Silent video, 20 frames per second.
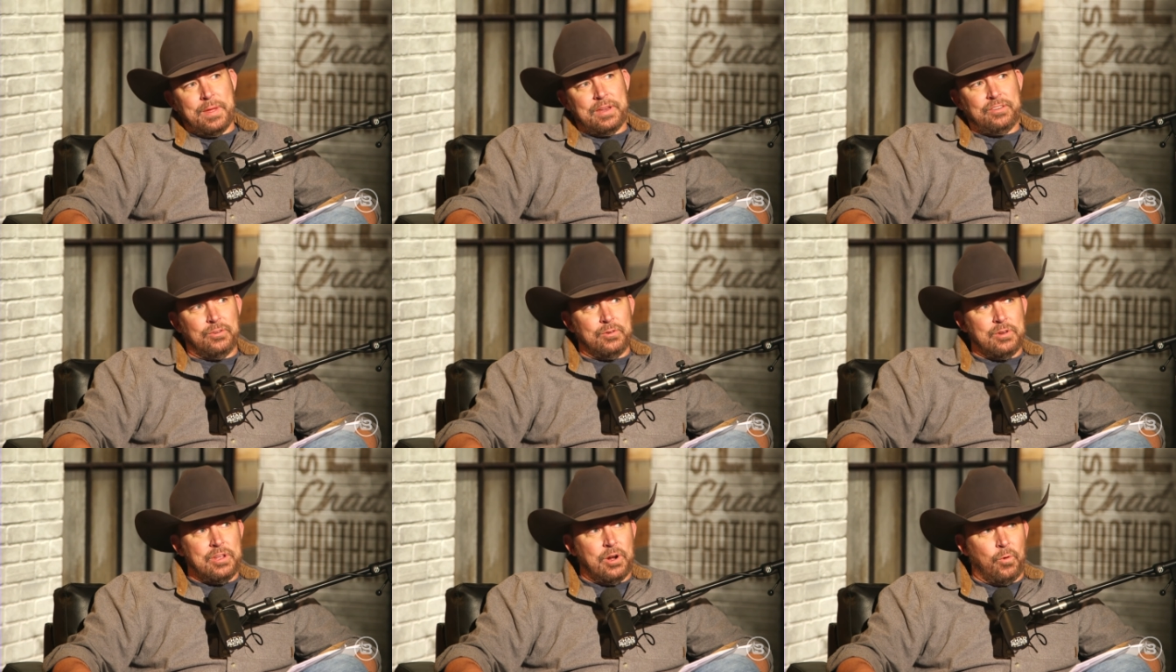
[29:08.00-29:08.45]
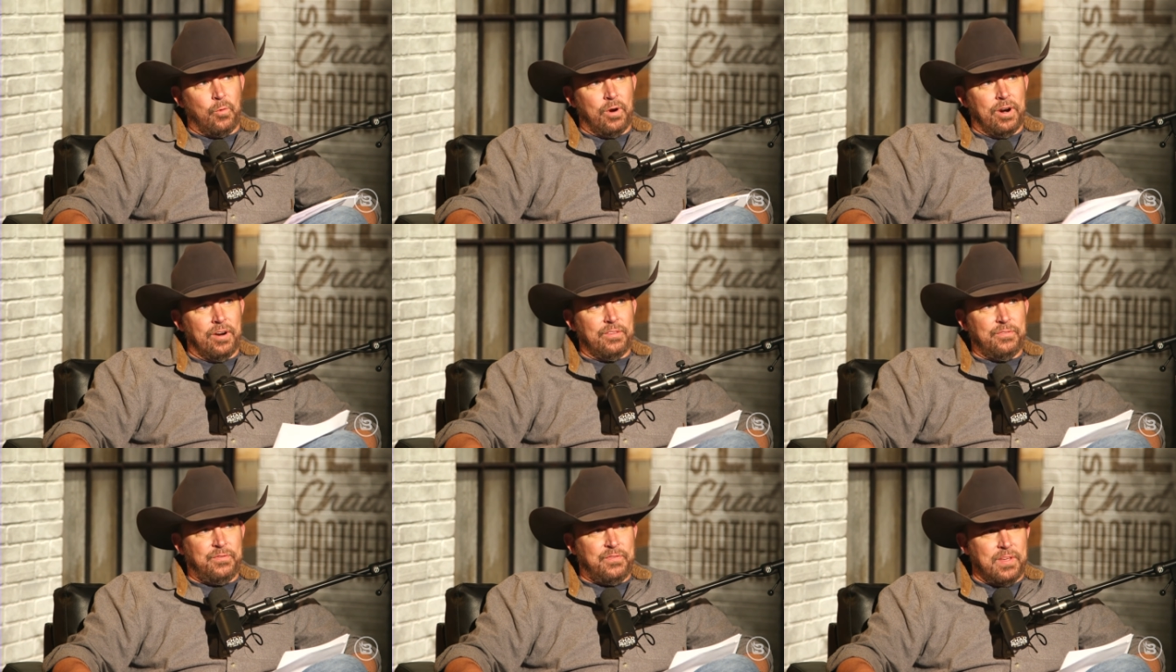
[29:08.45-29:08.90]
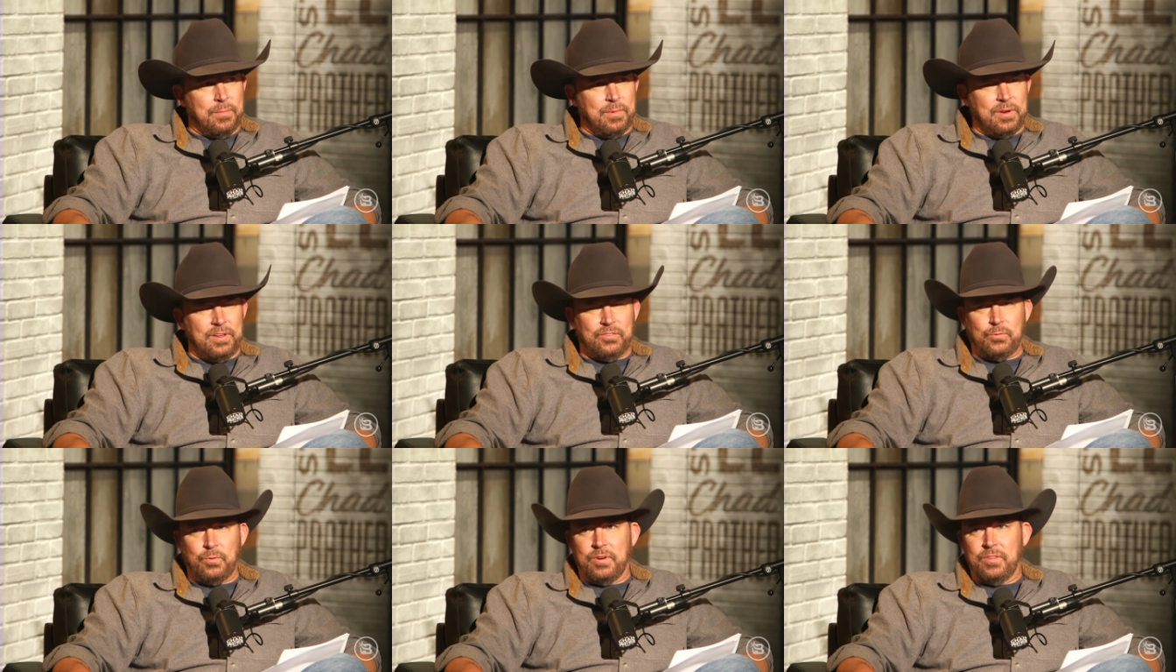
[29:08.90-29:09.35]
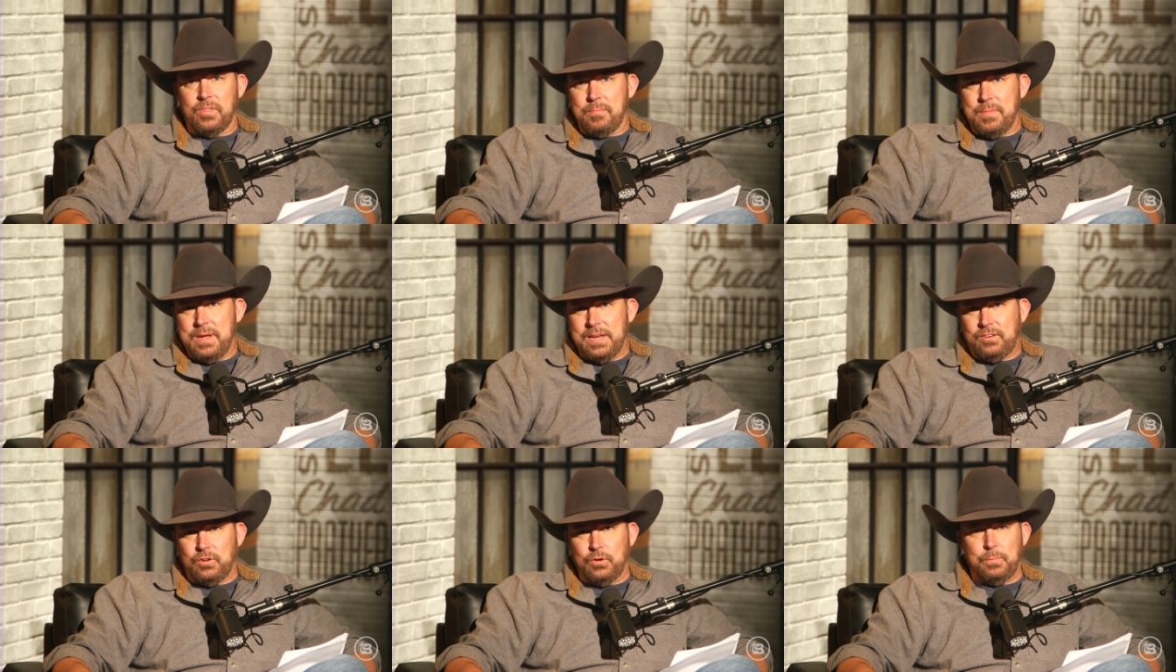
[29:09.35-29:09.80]
mentioned you know where are the feminists, Where are the
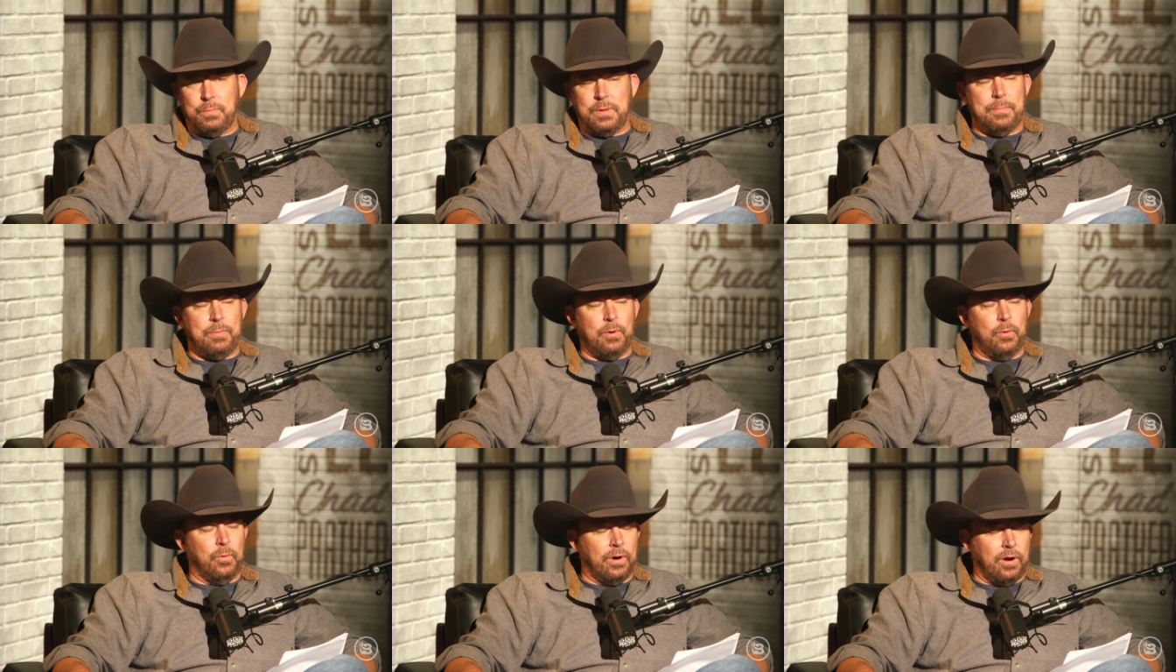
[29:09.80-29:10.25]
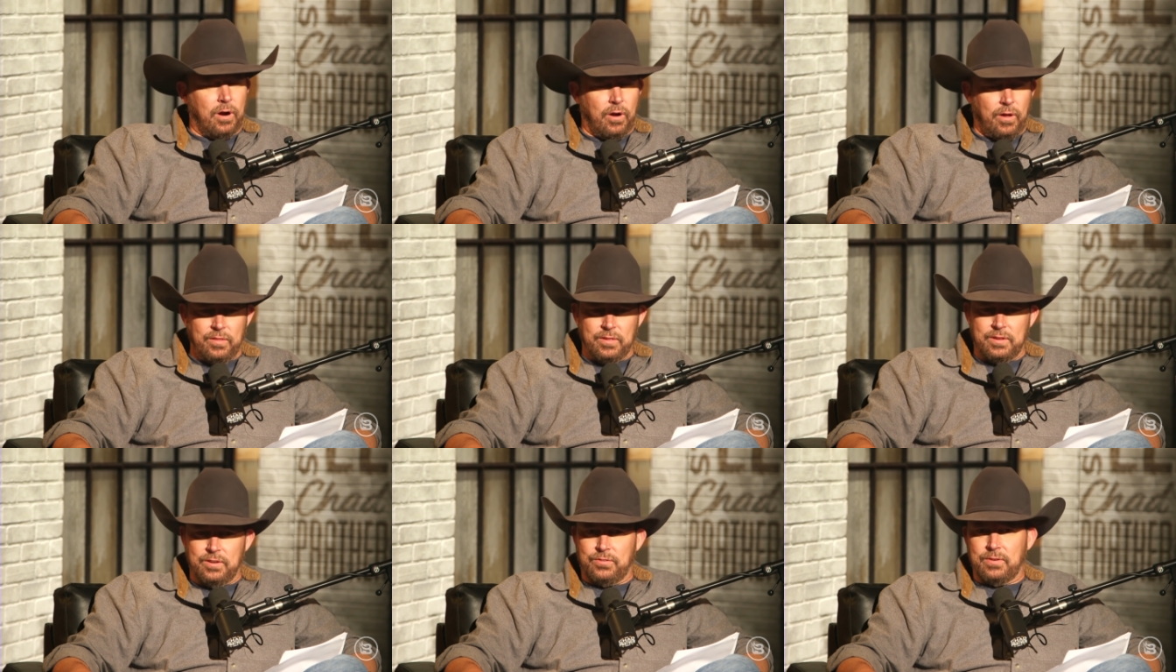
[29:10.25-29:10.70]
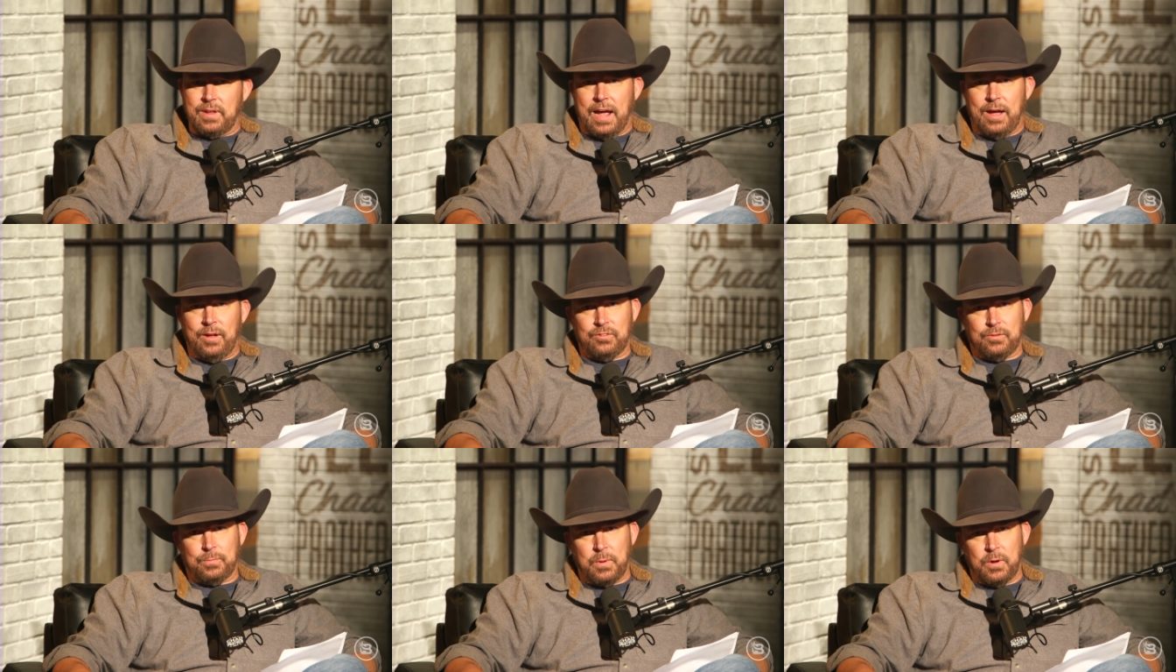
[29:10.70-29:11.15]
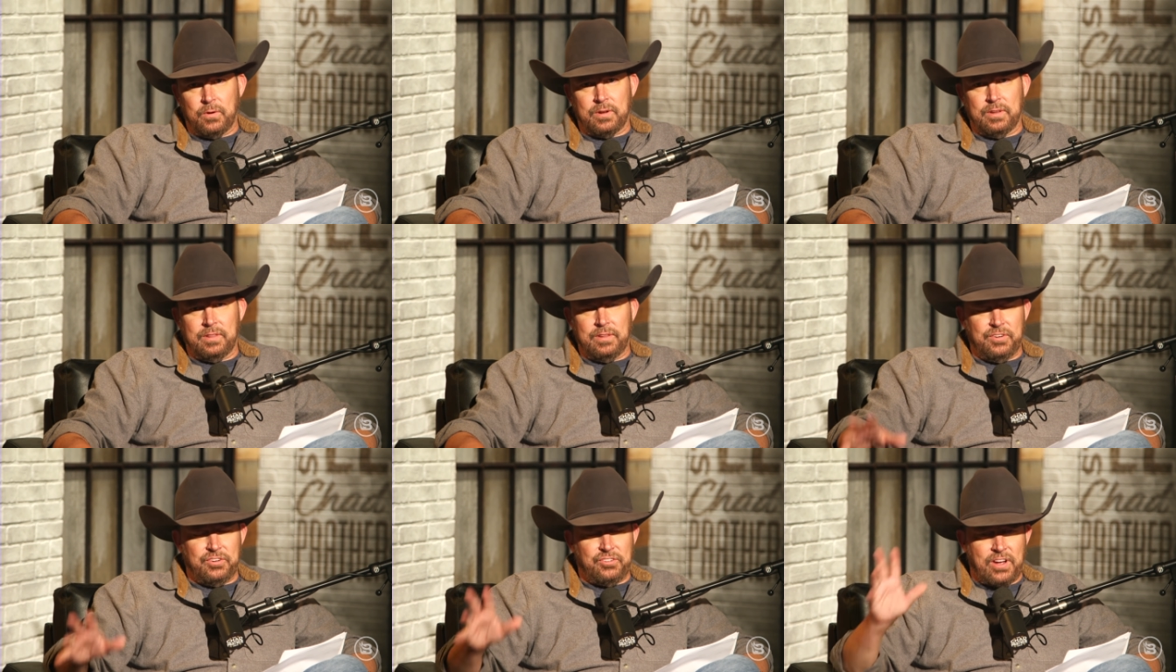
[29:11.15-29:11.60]
Me Too people, Where are all these
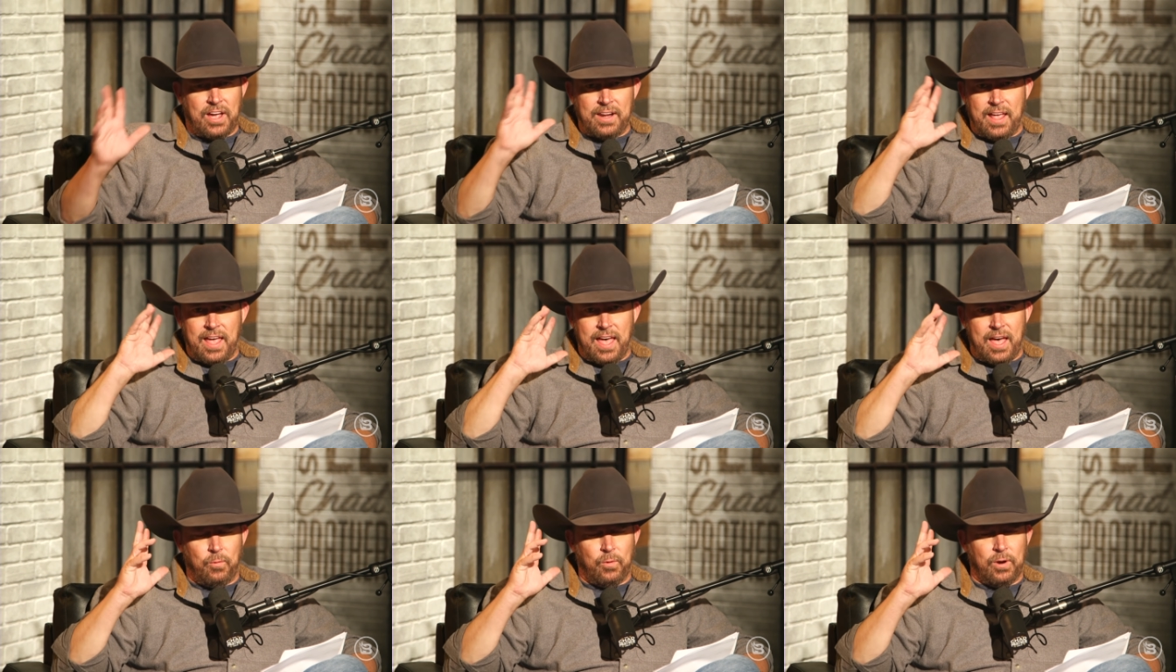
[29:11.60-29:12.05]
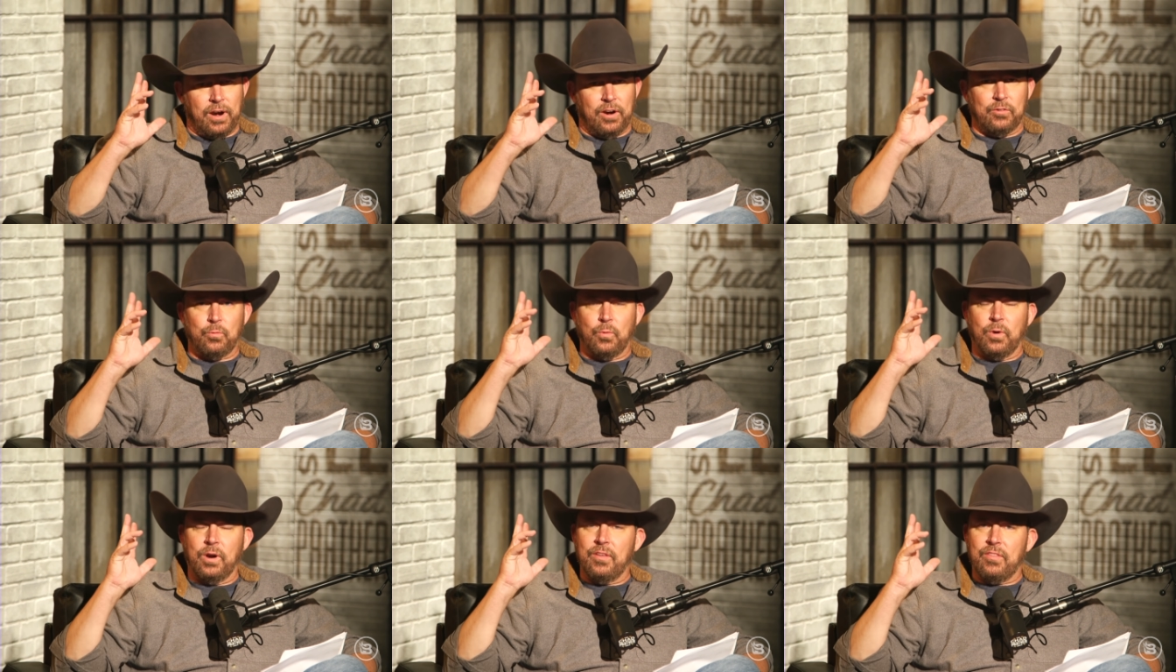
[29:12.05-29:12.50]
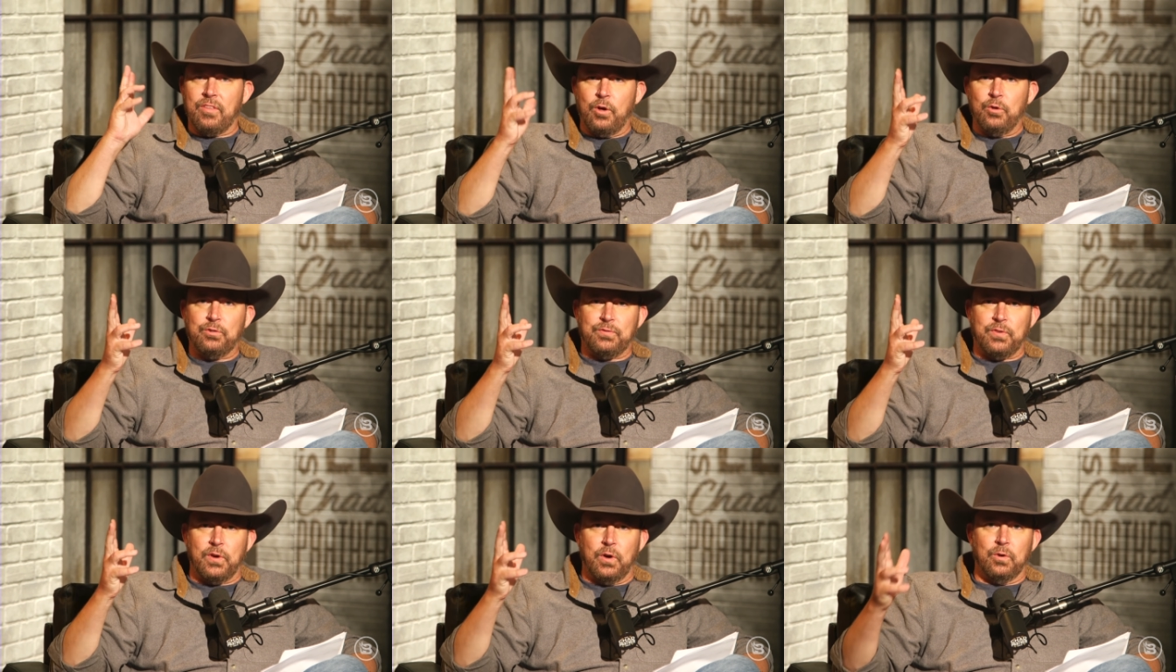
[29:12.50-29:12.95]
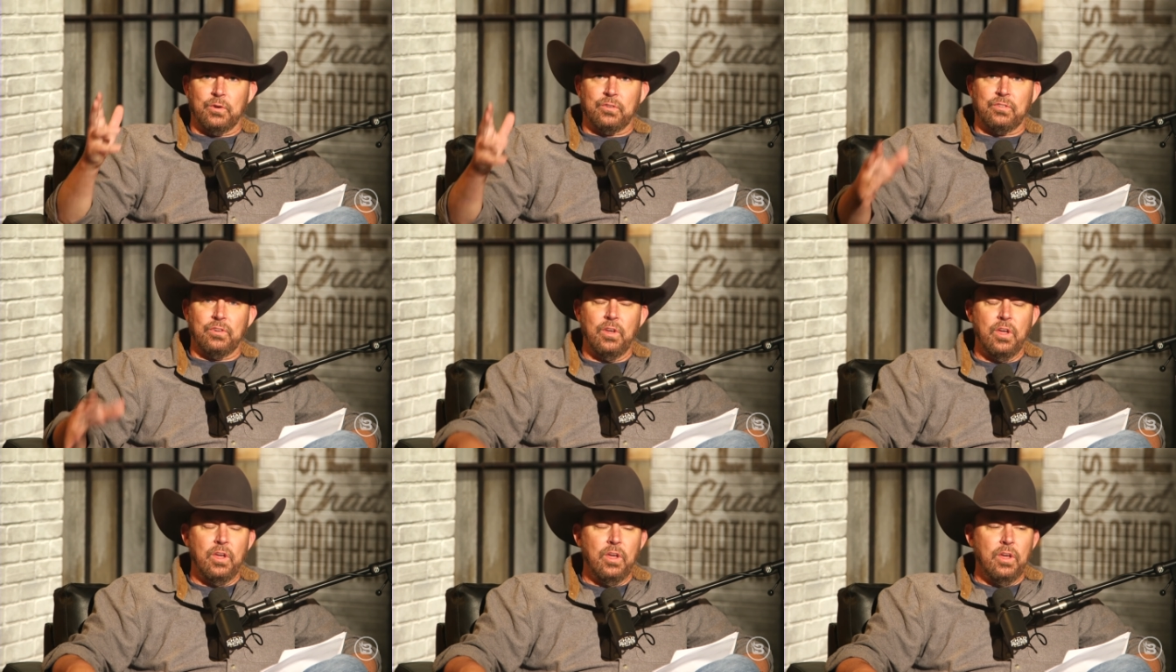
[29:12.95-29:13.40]
outspoken, the vagina hat wearers. Where are those
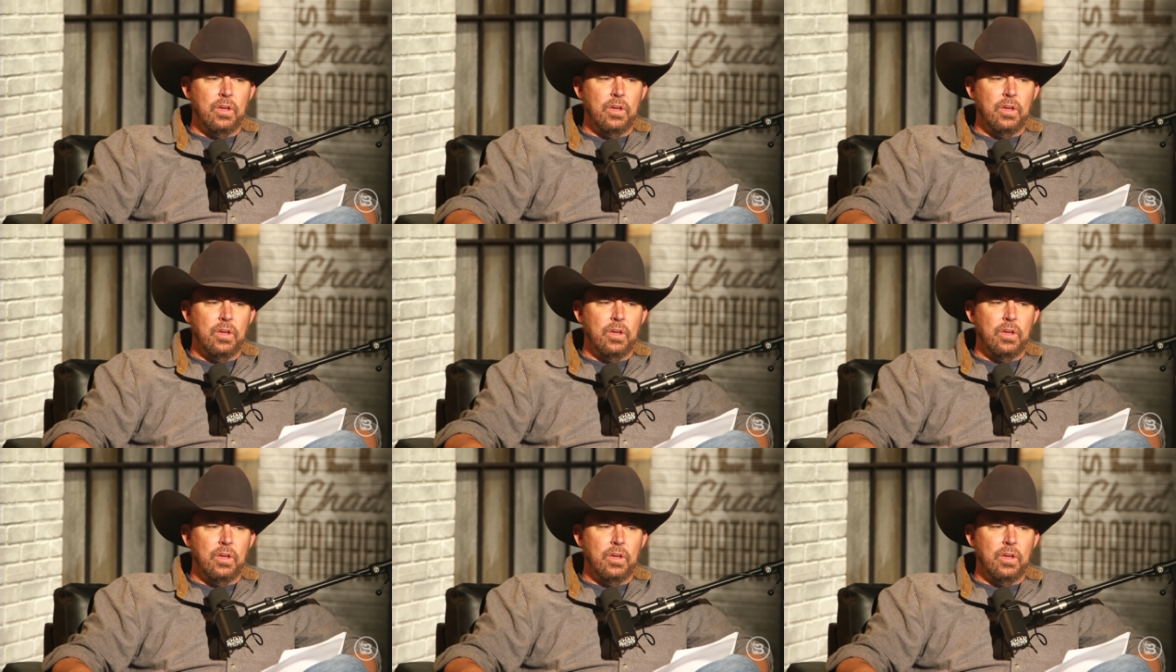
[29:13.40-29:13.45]
folks?